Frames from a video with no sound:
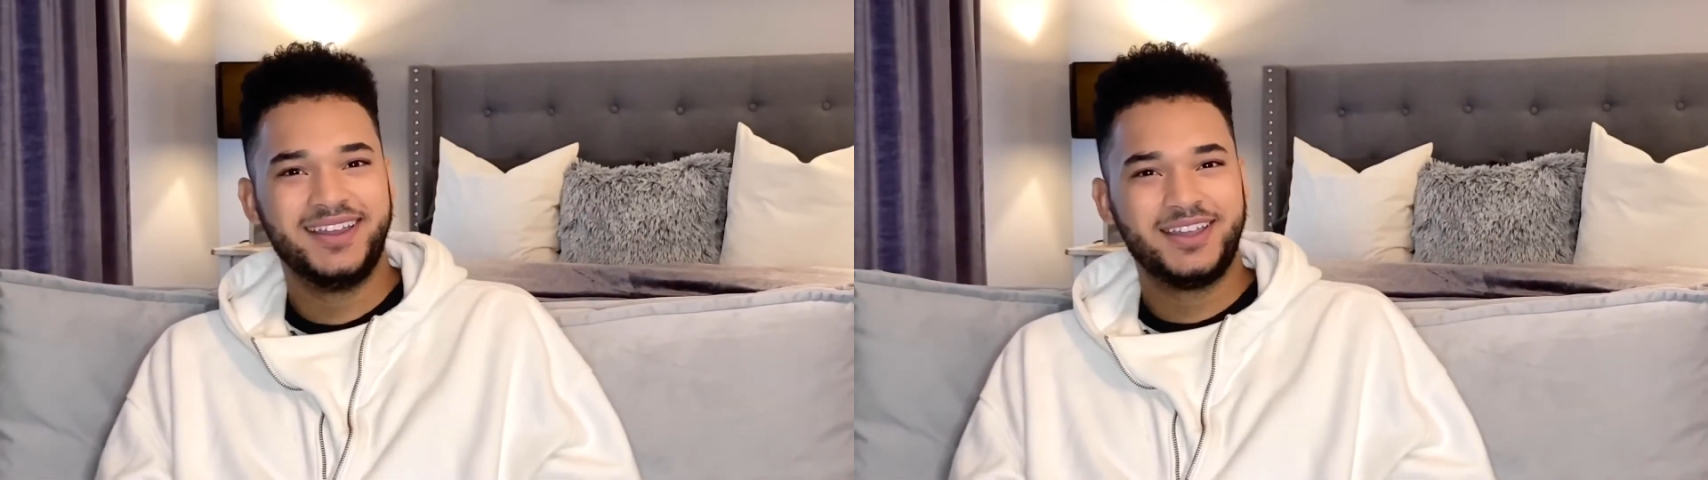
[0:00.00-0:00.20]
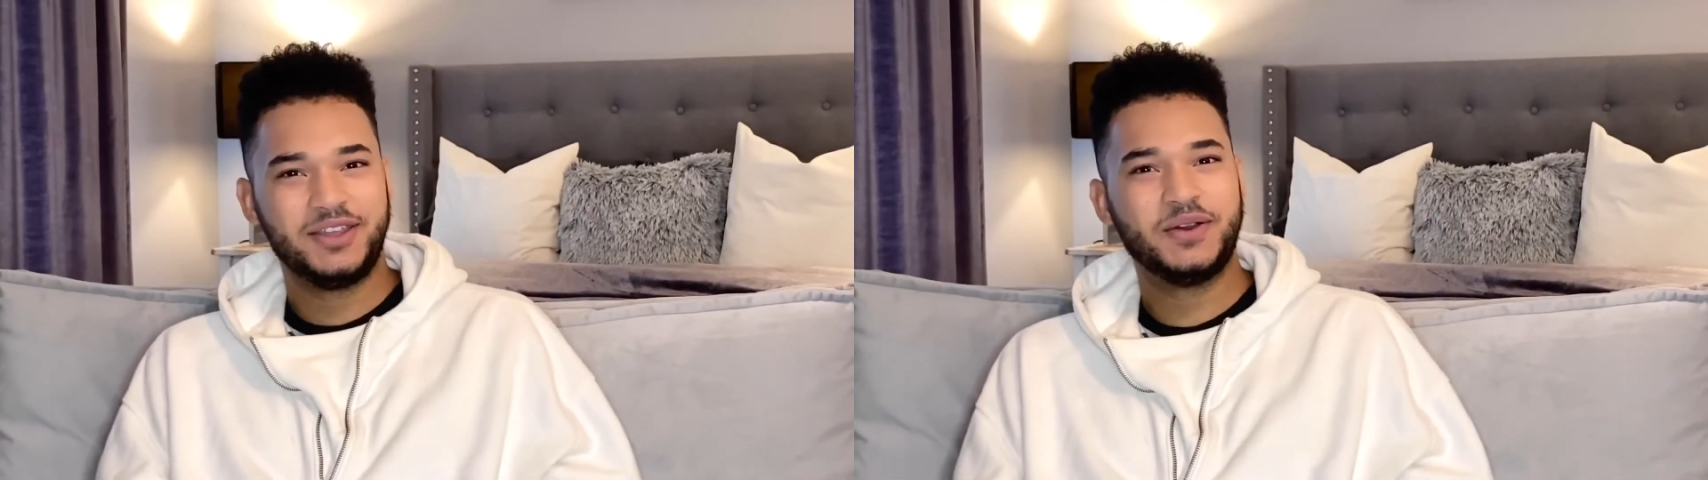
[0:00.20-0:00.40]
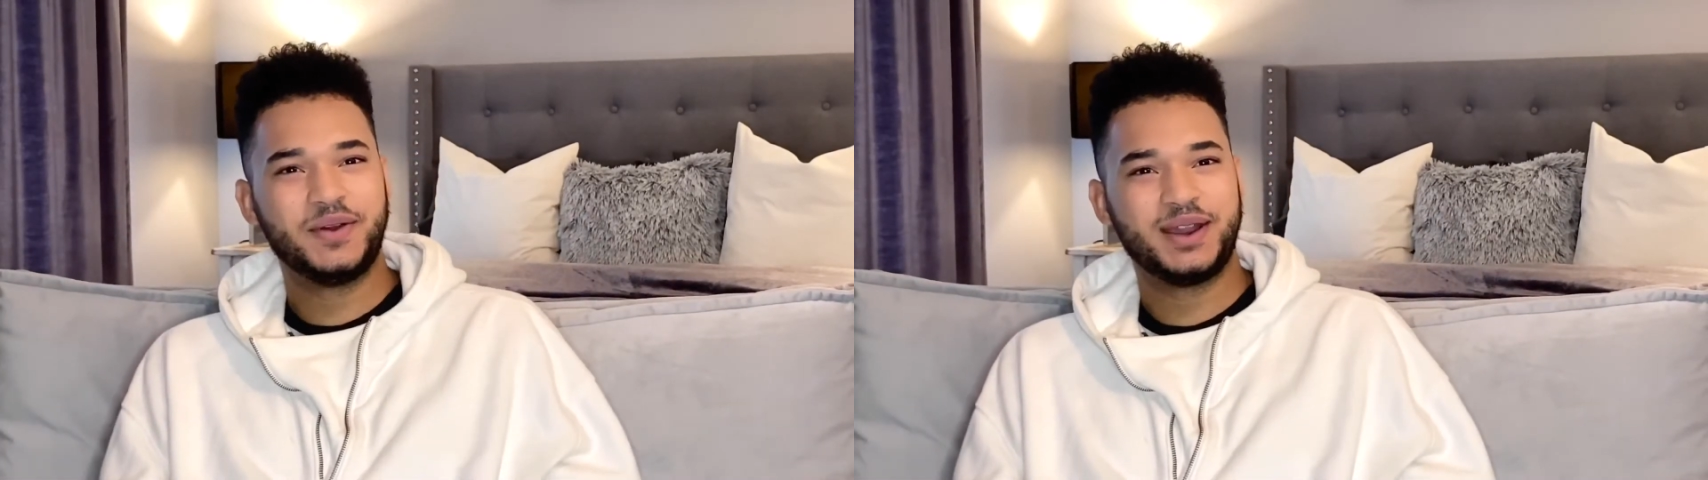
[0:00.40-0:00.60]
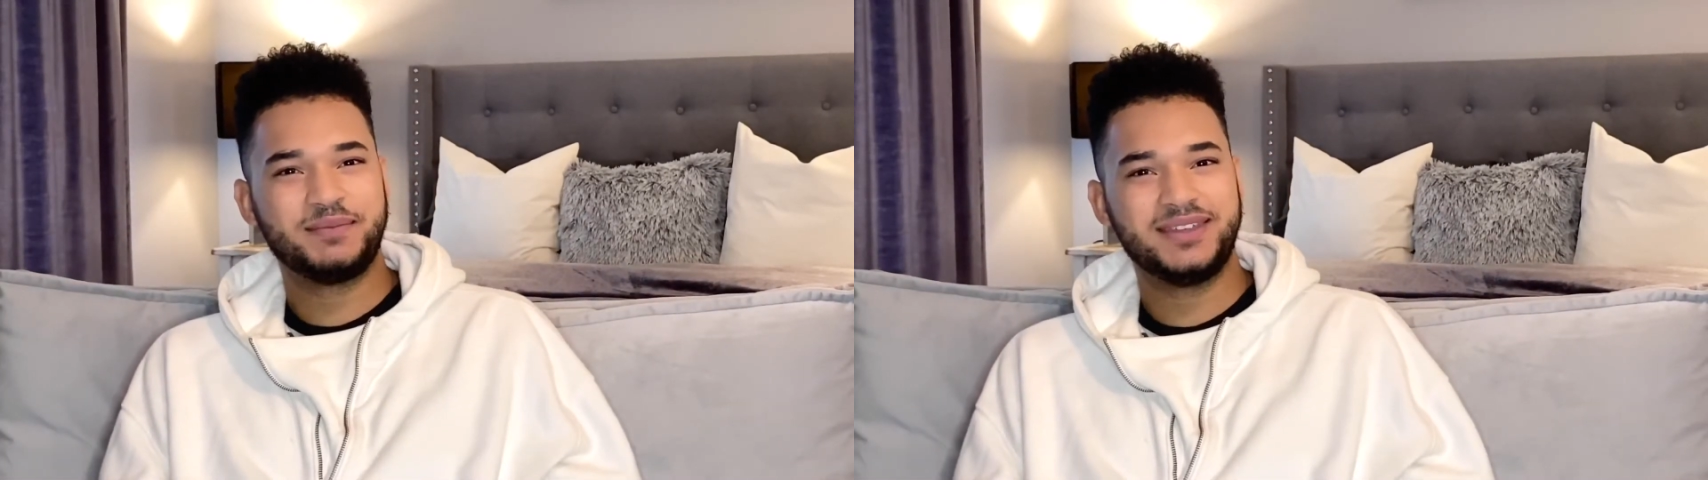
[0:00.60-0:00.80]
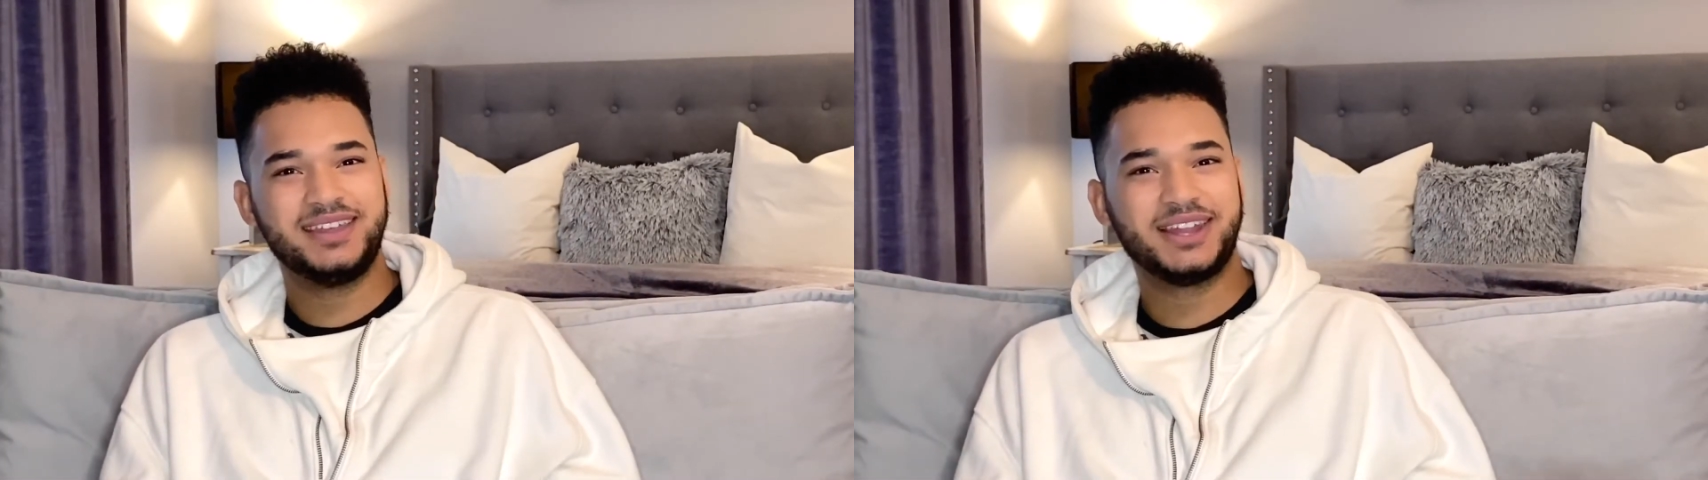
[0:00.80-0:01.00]
You know what I
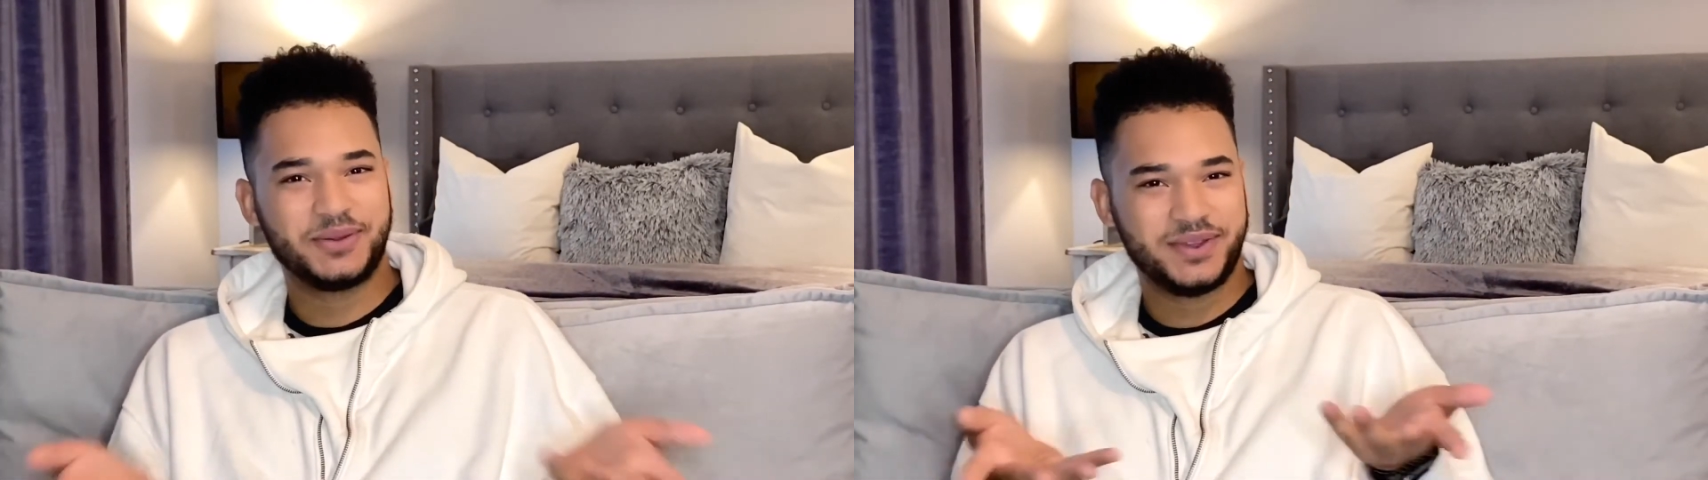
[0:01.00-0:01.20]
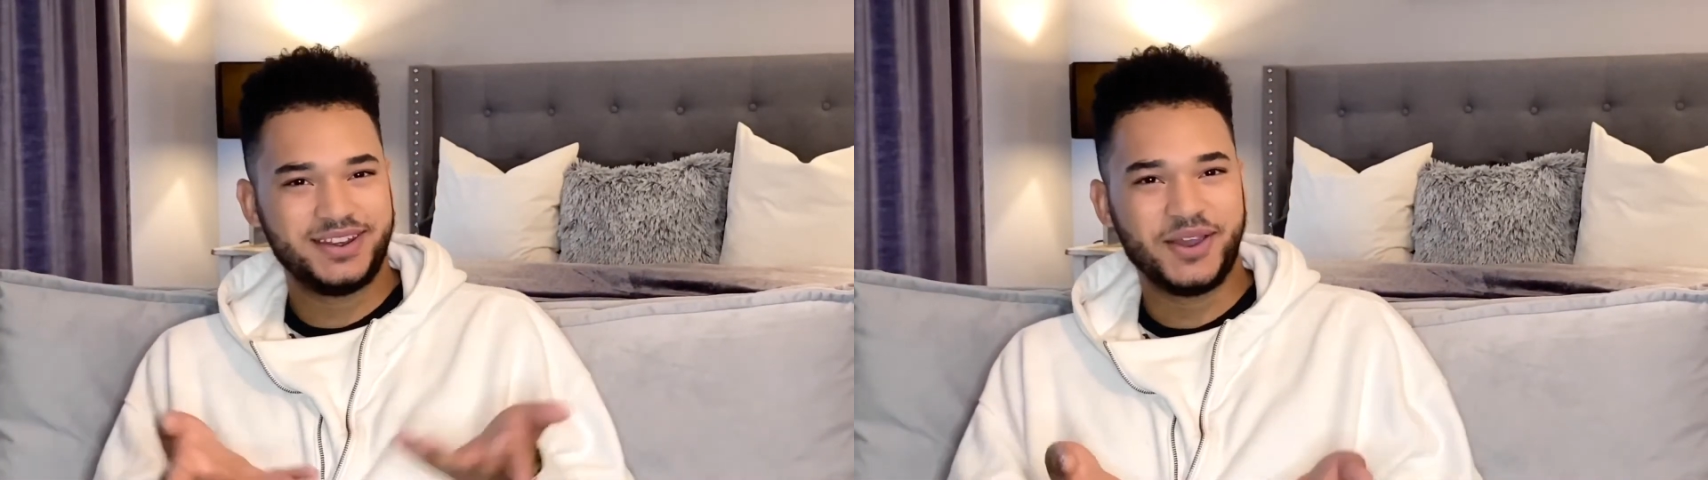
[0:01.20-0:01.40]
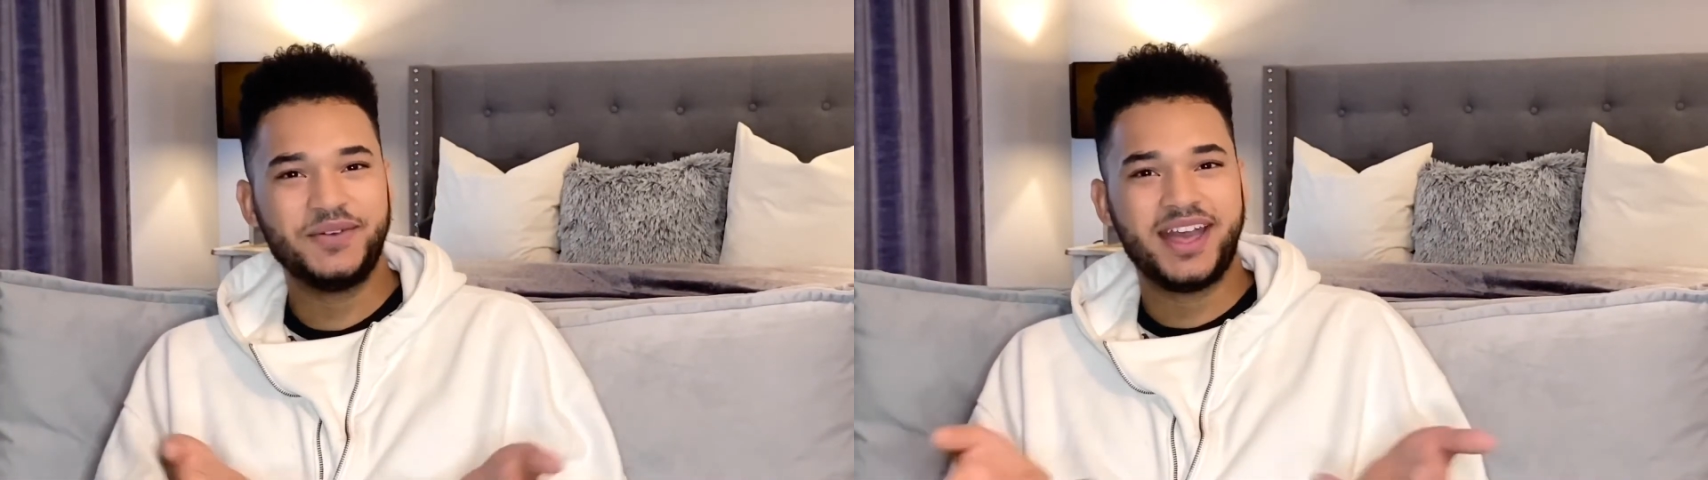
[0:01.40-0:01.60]
mean? Like, we know